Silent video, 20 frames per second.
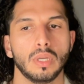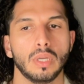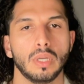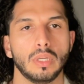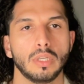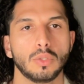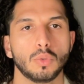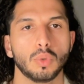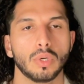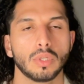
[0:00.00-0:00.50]

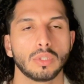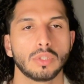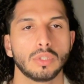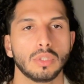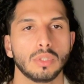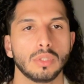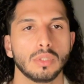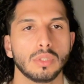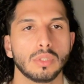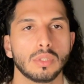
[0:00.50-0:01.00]
Any
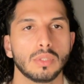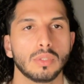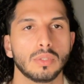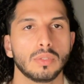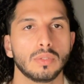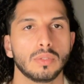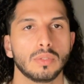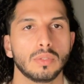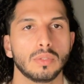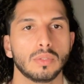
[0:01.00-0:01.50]
questions
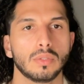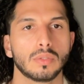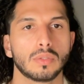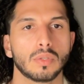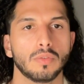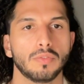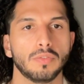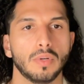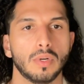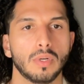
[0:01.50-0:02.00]

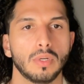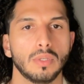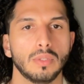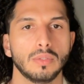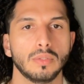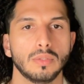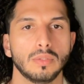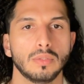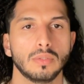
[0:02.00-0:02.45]
so far?